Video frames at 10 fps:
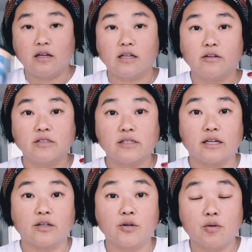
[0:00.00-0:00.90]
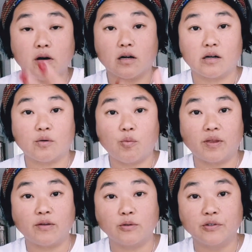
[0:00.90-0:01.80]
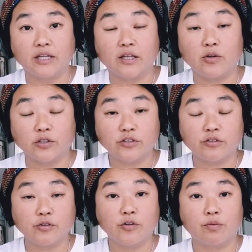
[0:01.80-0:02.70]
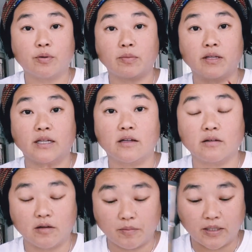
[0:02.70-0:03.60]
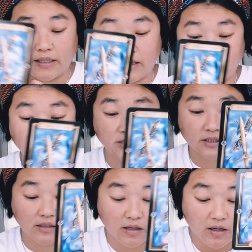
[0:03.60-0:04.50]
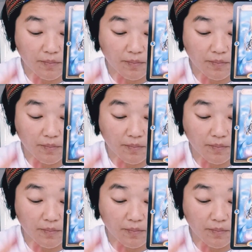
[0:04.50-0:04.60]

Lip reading: it looks like you are withholding your truth, probably communication,